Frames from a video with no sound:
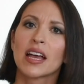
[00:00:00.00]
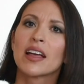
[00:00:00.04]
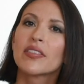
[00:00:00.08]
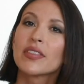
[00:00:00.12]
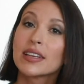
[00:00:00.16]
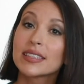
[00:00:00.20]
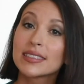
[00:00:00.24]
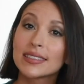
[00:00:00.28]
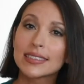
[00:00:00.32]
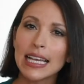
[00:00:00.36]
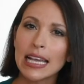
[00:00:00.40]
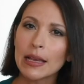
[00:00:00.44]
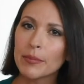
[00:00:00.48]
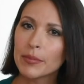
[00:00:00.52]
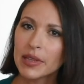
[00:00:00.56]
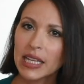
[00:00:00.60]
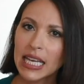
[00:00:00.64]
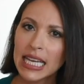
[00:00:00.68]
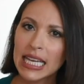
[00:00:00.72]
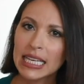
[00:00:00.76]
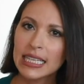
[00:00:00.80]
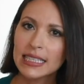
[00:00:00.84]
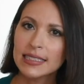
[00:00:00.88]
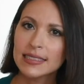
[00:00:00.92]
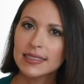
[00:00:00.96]
The same
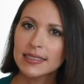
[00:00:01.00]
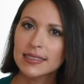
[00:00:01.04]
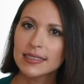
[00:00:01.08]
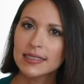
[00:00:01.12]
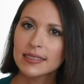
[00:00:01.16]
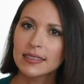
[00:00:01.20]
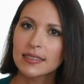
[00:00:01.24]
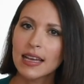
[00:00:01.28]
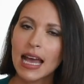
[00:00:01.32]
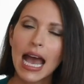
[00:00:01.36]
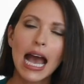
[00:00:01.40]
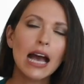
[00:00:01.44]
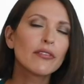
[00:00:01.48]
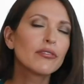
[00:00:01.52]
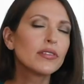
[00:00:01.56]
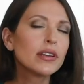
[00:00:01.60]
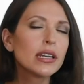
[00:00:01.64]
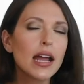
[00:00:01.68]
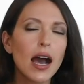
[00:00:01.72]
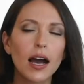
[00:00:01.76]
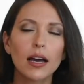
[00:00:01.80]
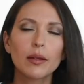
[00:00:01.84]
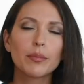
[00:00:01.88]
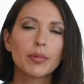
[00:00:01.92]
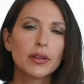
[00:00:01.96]
links have
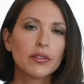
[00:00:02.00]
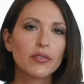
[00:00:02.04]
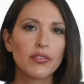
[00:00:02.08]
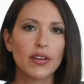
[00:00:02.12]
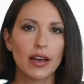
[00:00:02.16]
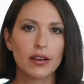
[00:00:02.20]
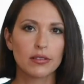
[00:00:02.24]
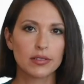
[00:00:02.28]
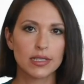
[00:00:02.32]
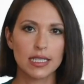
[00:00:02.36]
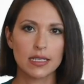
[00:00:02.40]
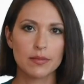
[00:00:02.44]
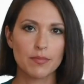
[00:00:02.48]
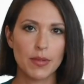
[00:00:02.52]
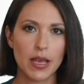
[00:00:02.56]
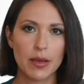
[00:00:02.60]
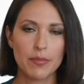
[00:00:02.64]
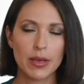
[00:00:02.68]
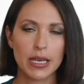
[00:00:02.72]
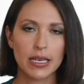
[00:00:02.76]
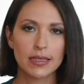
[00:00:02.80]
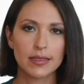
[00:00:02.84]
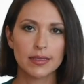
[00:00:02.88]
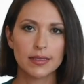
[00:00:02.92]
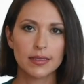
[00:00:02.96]
not been found in
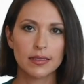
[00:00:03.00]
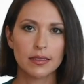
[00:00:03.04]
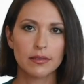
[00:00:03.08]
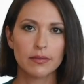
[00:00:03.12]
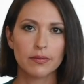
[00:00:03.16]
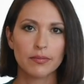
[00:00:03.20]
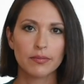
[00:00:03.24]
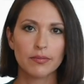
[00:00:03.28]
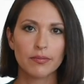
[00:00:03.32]
babies.